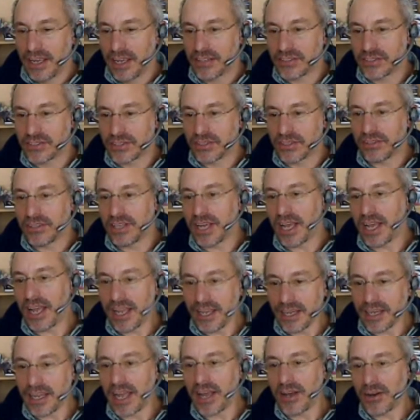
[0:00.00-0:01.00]
And so they'll
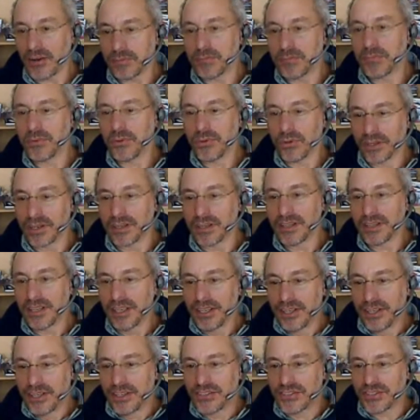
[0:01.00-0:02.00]
hang out more.
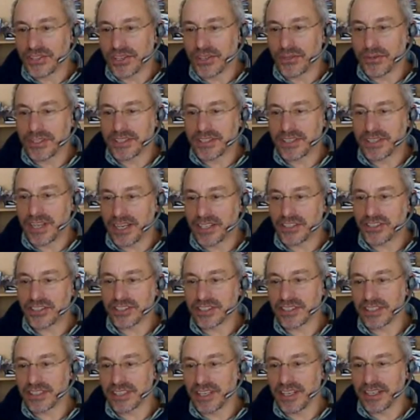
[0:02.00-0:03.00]
So it's not
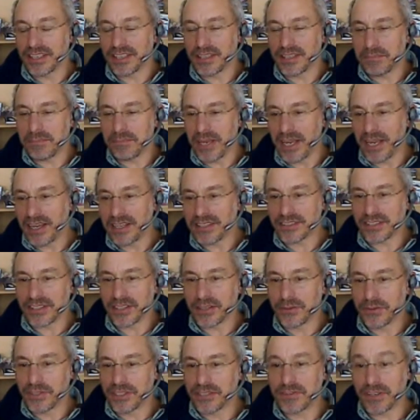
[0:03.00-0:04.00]
just like in the past, it
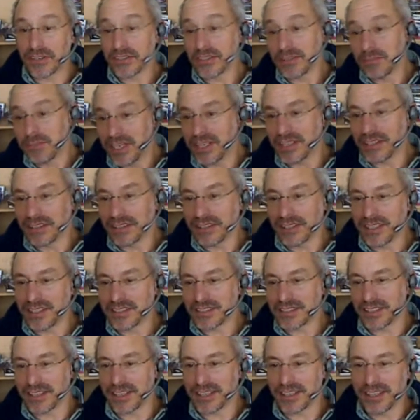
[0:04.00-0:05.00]
always felt to me at
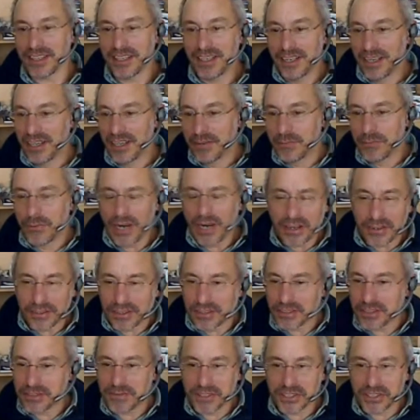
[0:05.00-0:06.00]
least like, wow,
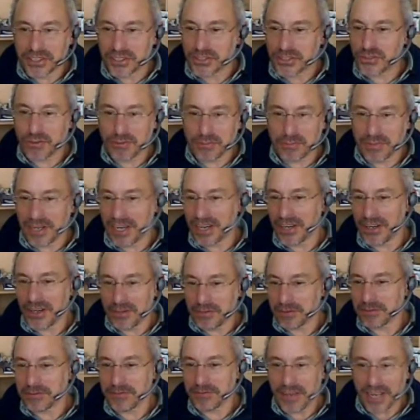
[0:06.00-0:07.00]
those fish are swimming by
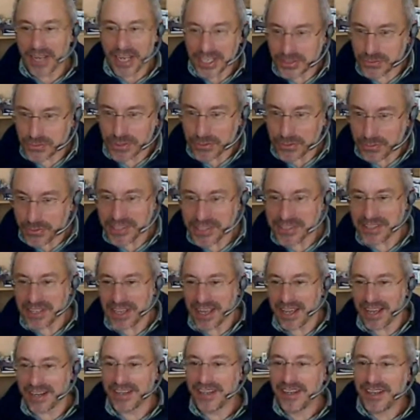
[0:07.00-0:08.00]
awful fast. What was
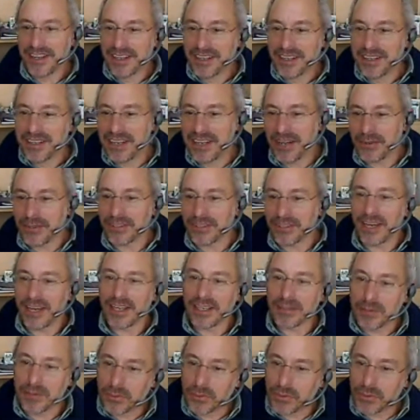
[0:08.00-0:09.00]
that? Yes. Now a lot
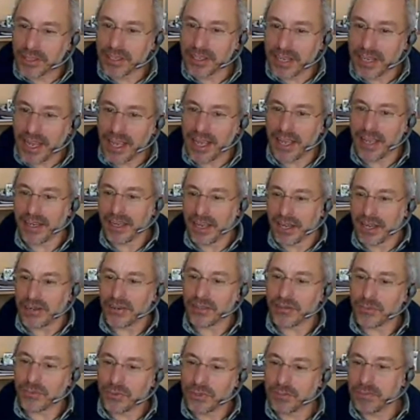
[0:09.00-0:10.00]
of them will really hang
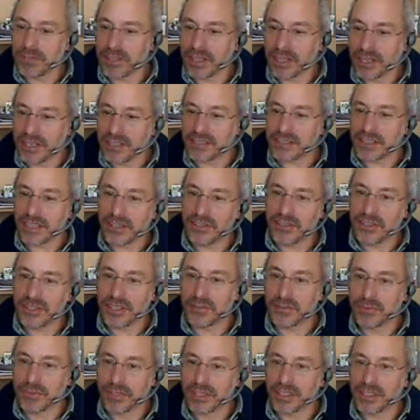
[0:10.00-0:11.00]
out in one place and you
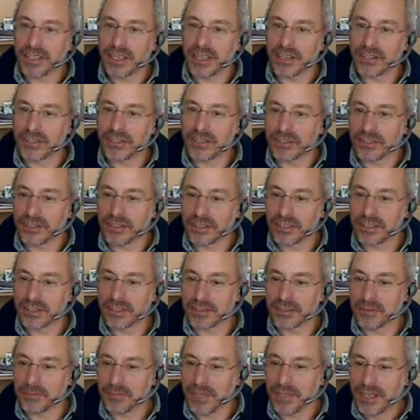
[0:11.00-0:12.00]
can really get a good look at
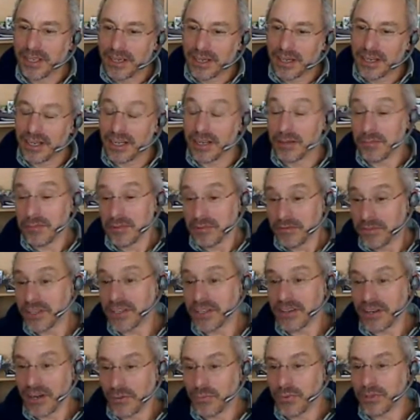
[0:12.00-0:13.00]
them um, and
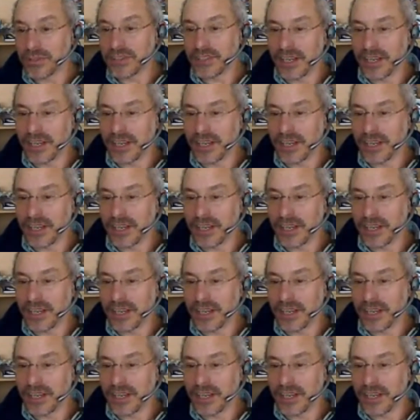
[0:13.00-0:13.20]
figure out what